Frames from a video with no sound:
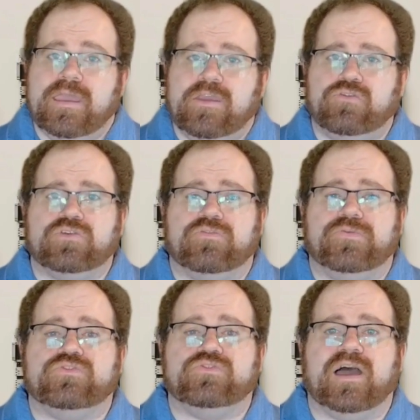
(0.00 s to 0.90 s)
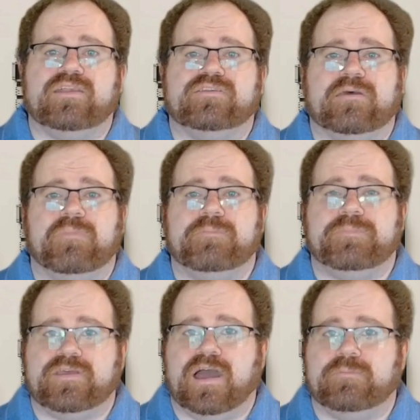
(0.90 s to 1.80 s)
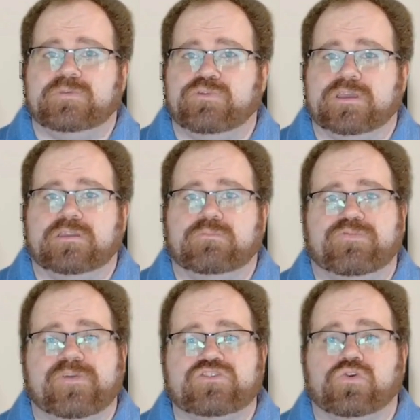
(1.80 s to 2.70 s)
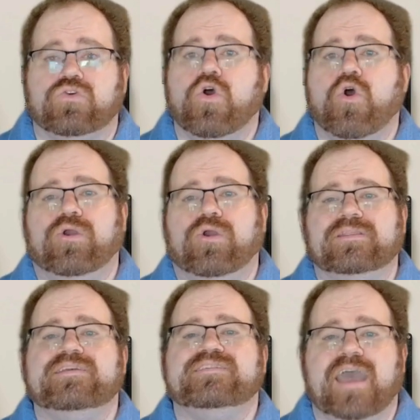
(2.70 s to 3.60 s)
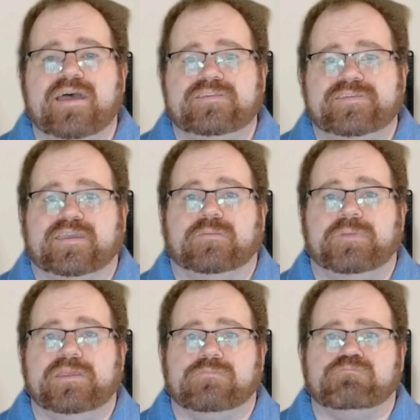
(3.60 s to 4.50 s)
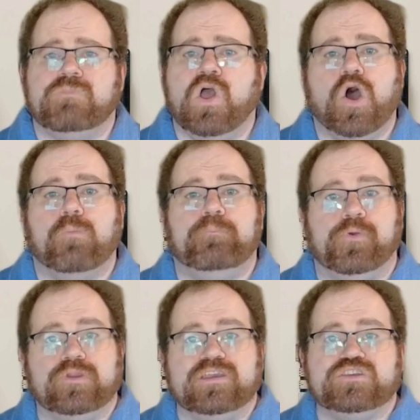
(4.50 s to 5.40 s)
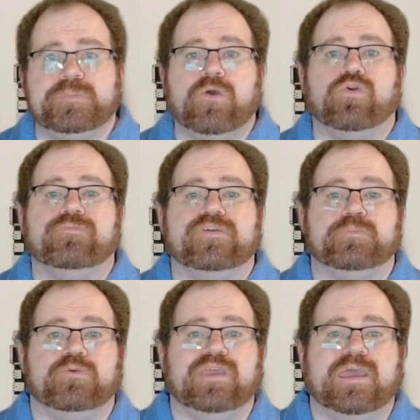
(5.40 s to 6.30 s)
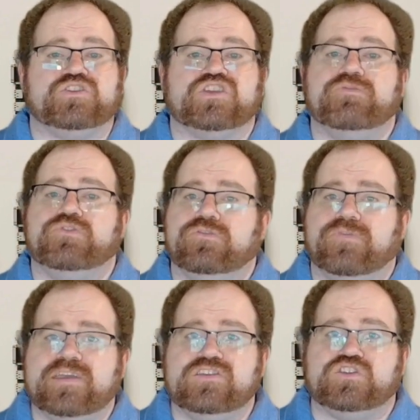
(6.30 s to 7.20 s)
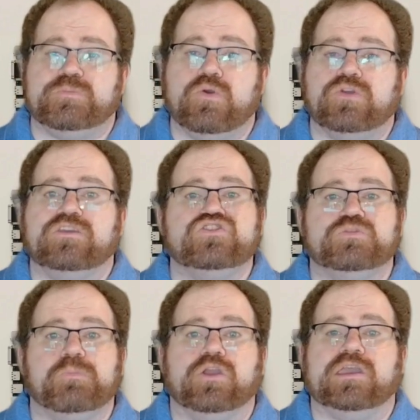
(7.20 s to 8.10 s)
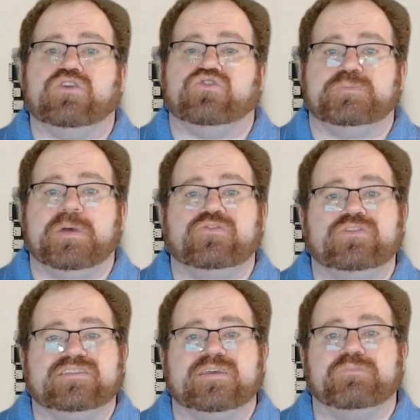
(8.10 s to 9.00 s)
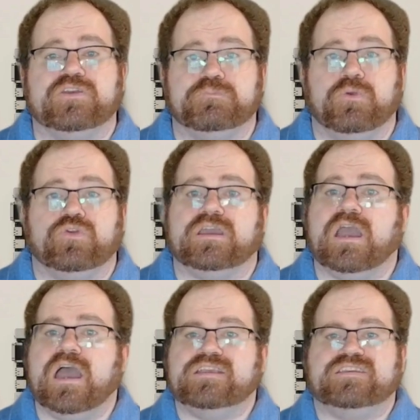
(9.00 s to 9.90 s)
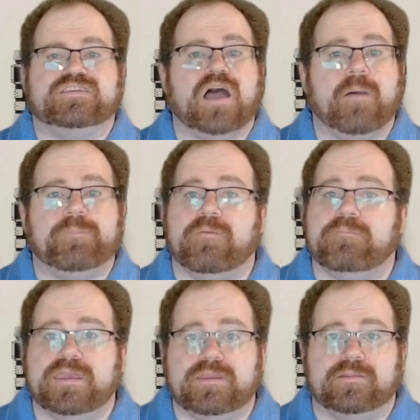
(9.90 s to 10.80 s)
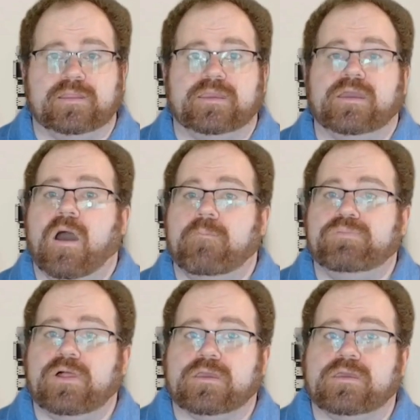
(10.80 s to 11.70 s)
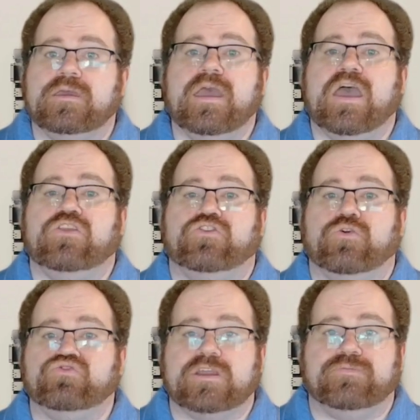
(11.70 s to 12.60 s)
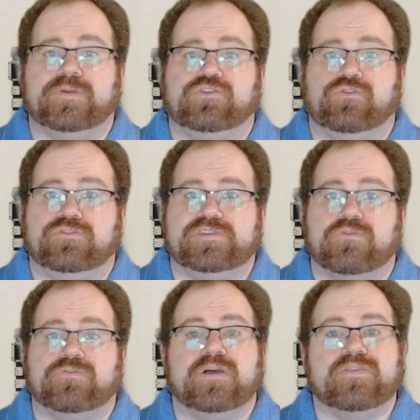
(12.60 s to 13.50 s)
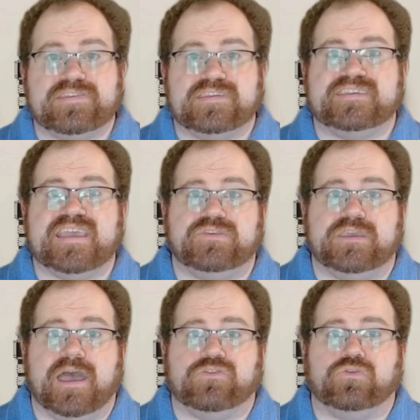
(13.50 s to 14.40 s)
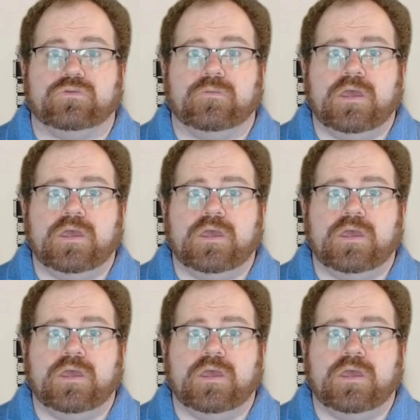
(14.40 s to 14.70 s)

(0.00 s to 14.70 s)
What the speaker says: Here are a few signs that might be time to bring in a professional, or at least get a second opinion. A burning smell or visible damage. If your device is smoking, sparking, or smells like something is burning, stop immediately, unplug it, and don't try to fix it yourself. That's a safety hazard.